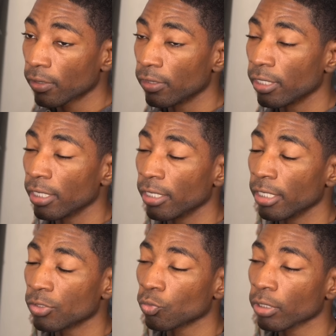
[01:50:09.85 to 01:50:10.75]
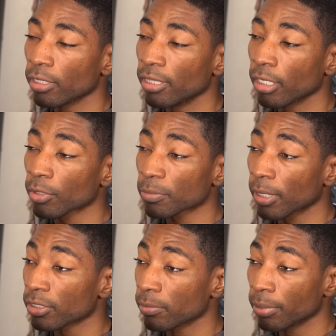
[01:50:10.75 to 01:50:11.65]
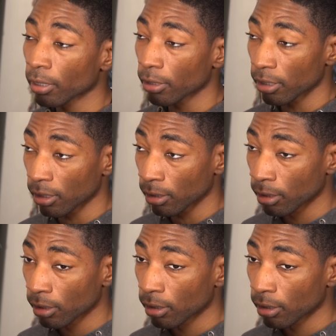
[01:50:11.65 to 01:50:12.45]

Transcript: then it's really their responsibility